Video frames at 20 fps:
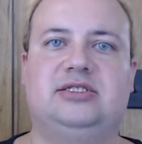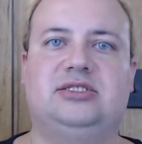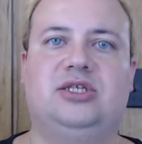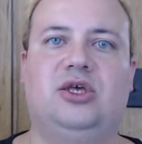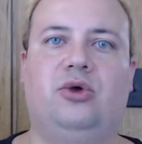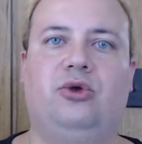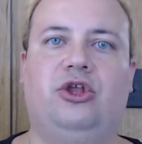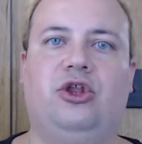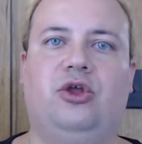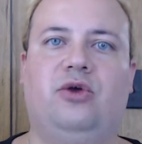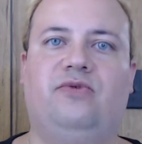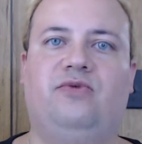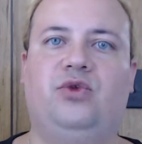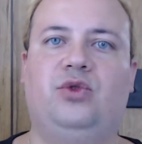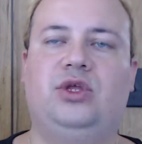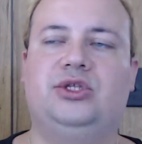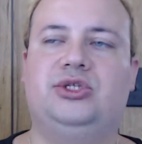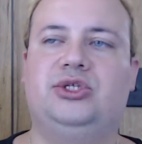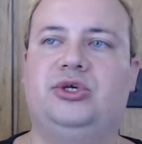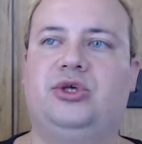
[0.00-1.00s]
So, you know, if you
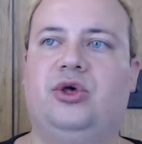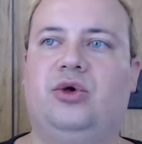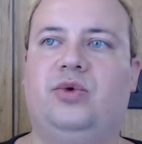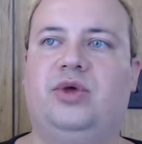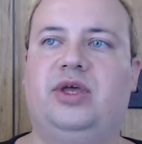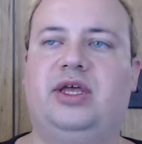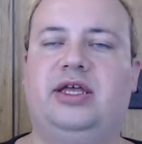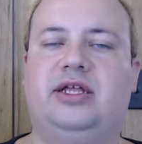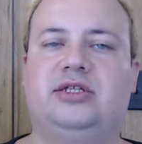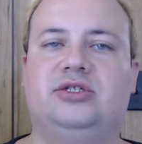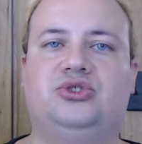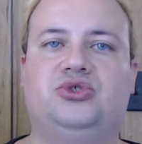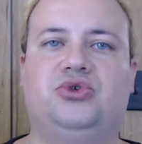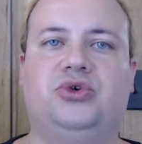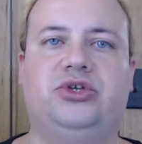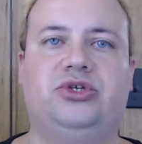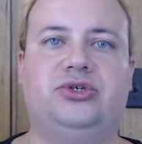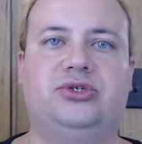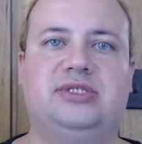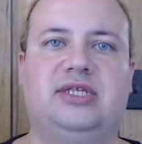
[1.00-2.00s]
need to go and
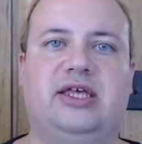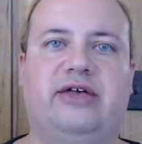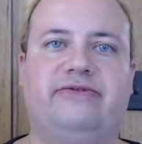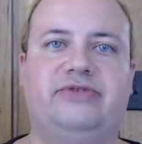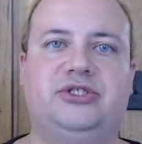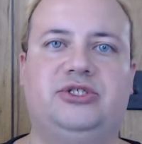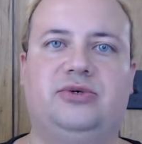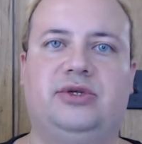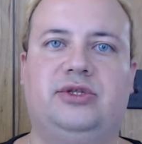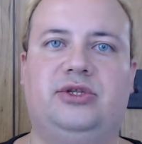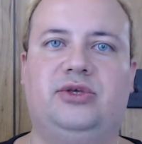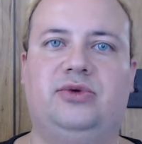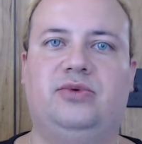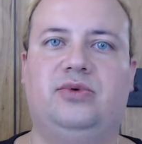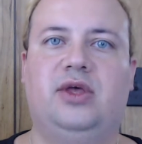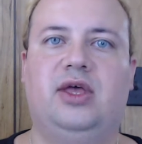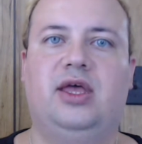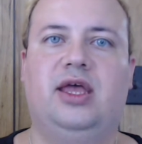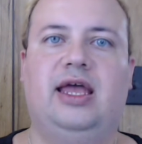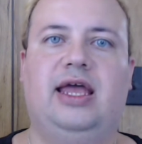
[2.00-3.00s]
treat yourself to a new
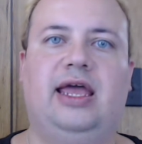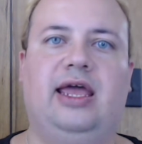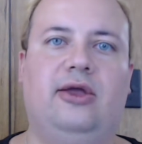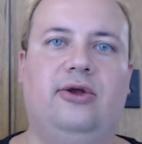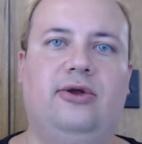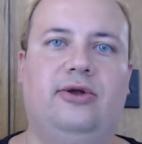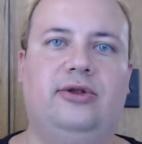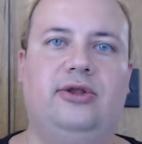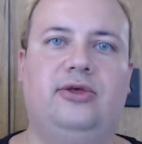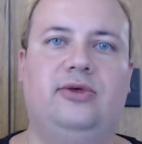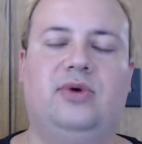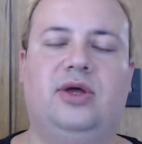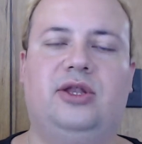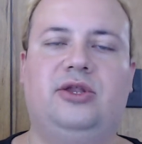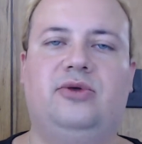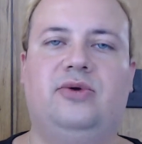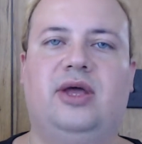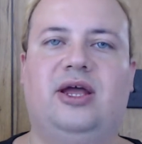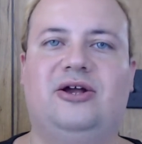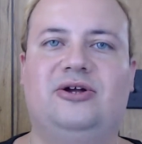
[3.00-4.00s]
hairdo, a
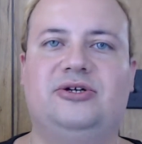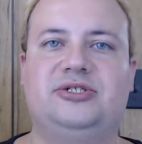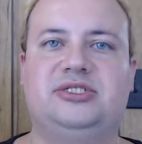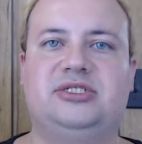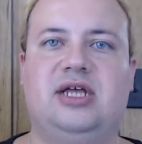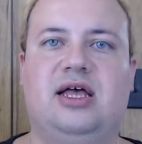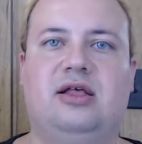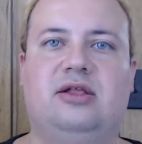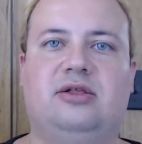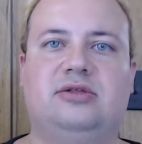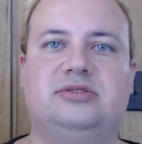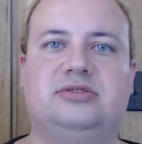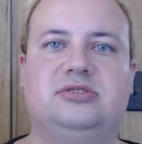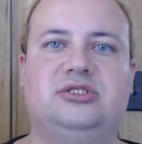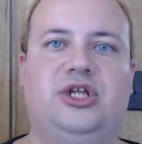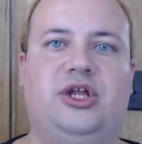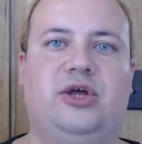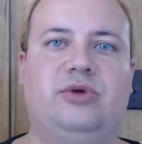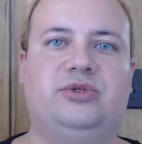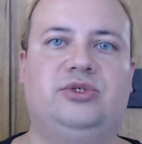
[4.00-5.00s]
new hairstyle,
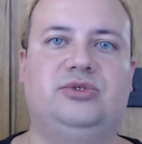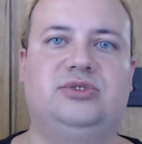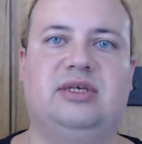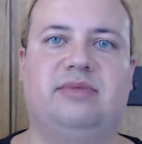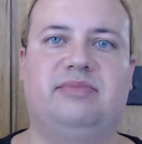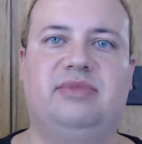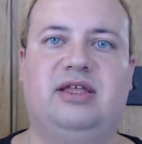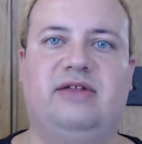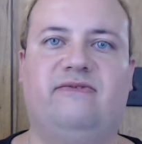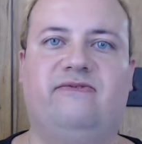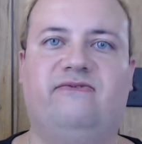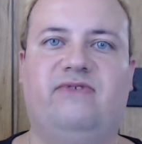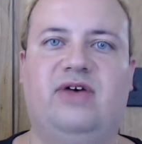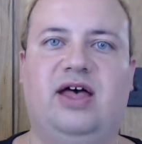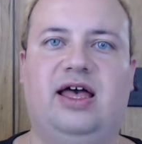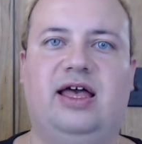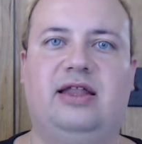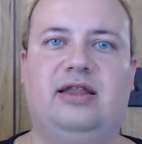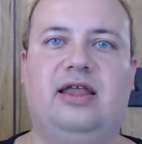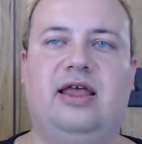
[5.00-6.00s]
you know, know, do something
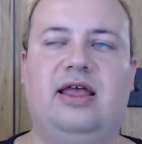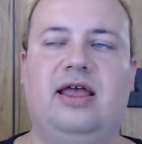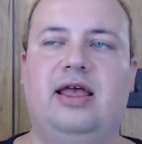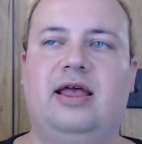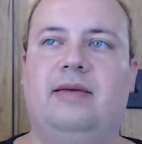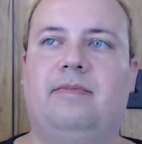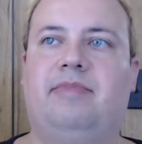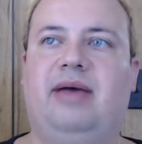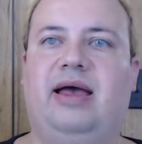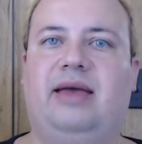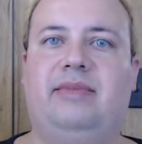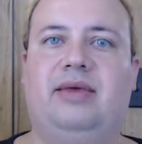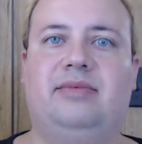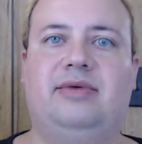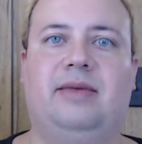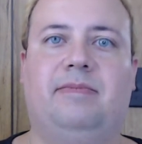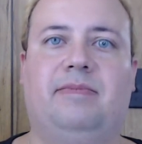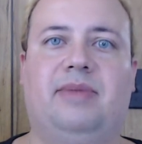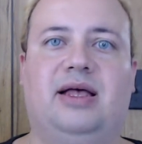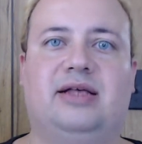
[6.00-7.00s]
fun, buy
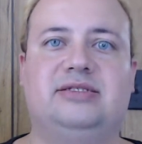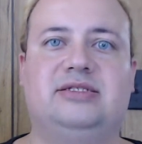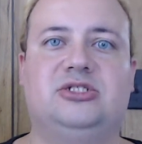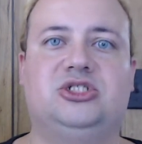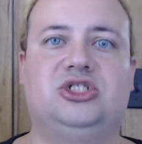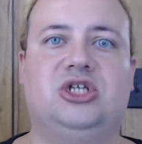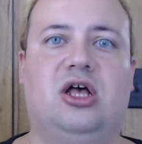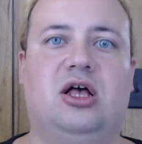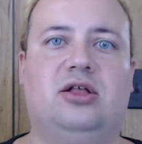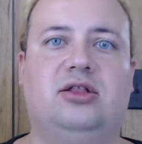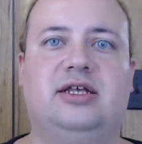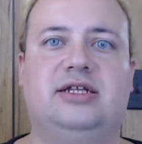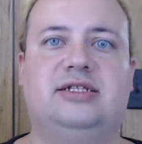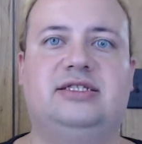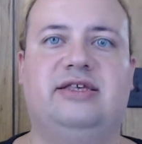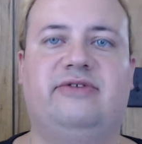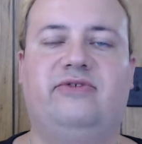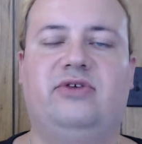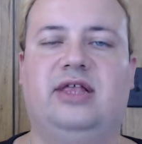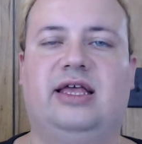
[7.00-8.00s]
maybe a box of
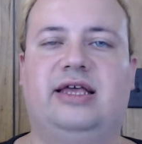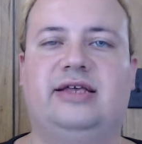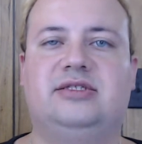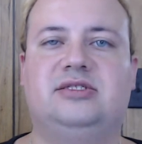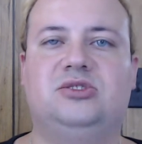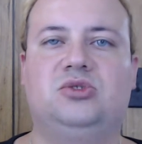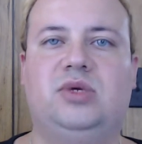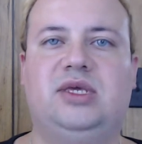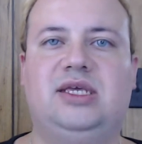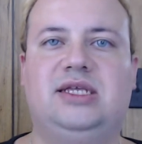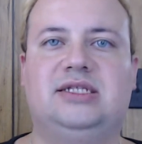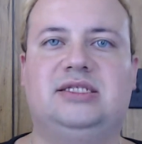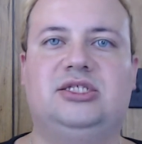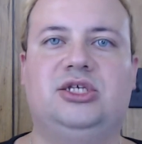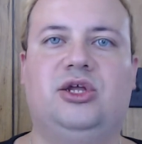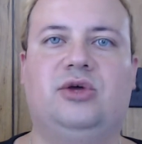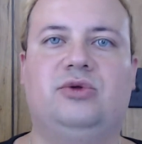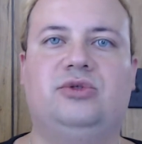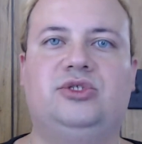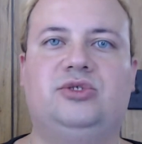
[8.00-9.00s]
chocolates if you like sweets,
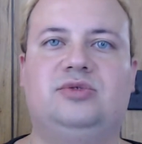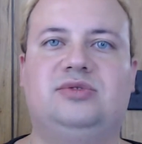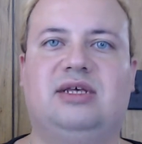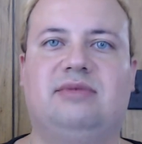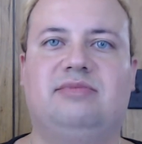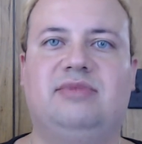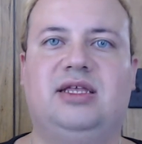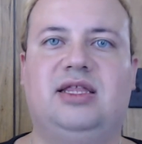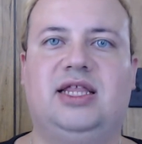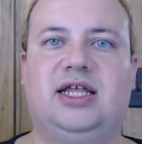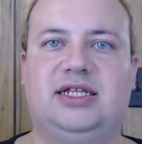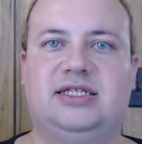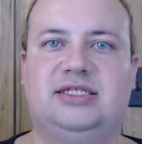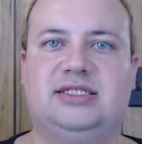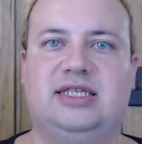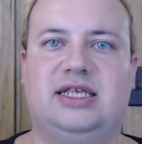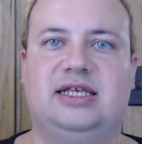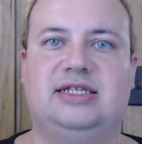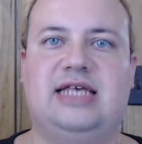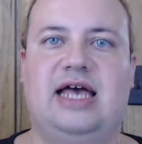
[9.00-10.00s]
you know, do something that
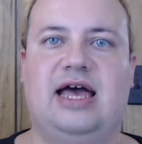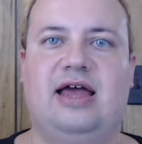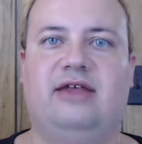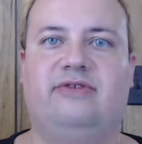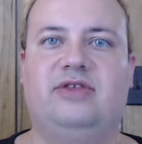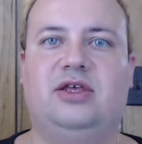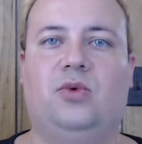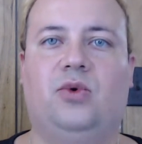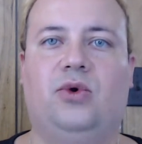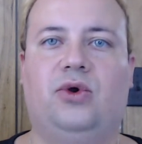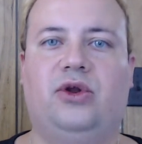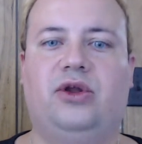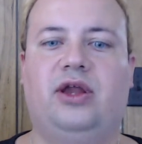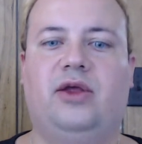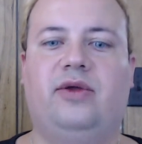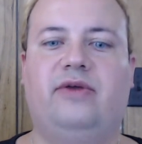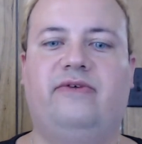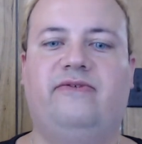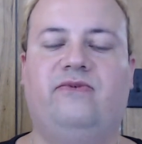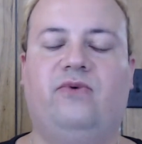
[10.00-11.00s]
is, is out of the
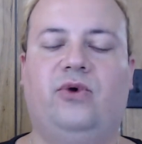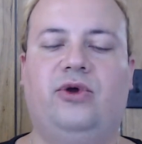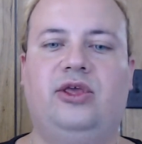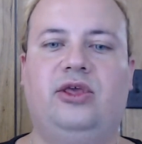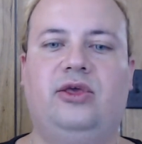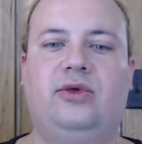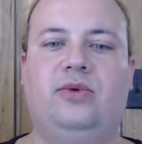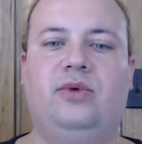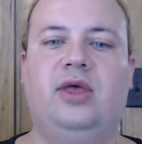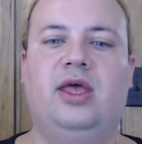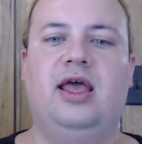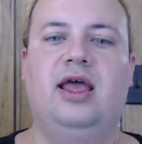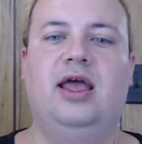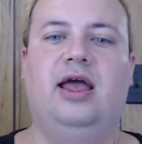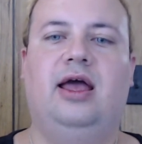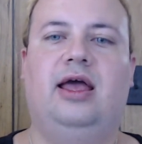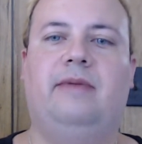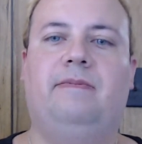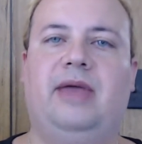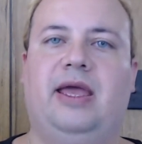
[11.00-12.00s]
ordinary for you
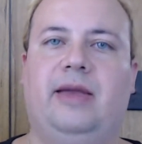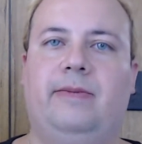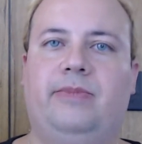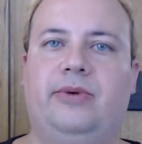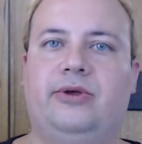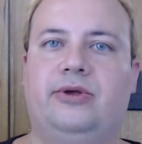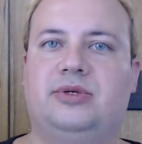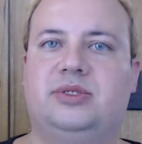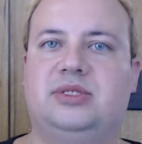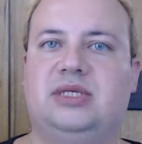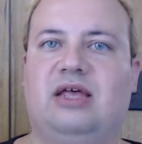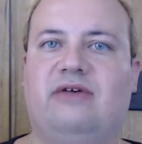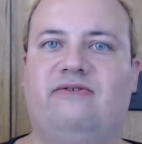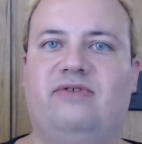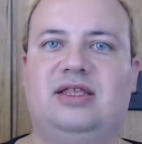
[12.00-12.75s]
and pamper yourself.